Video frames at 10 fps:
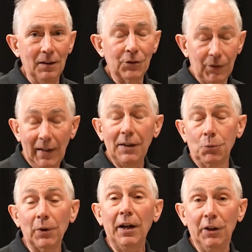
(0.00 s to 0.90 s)
So that's
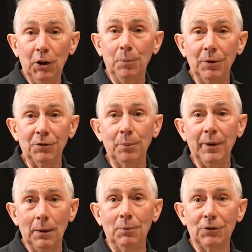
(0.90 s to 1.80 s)
what I hope to be
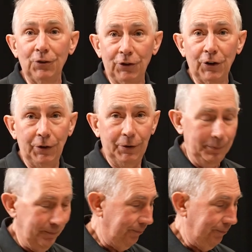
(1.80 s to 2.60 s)
able to show you.